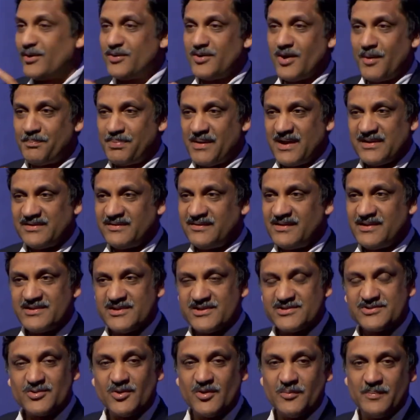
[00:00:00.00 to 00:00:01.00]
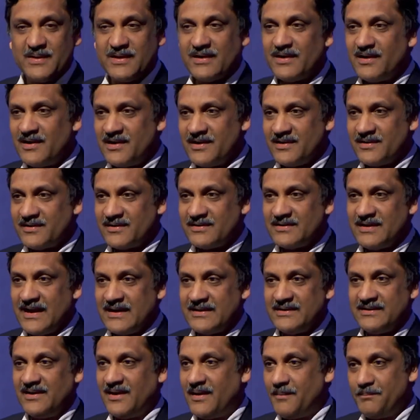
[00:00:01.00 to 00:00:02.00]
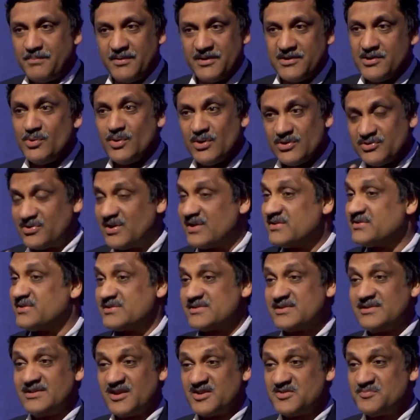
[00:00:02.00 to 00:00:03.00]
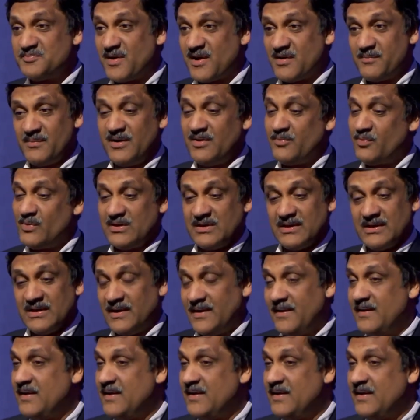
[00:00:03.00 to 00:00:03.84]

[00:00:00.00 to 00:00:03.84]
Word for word: your president just told me earlier that Purdue has run such an experiment with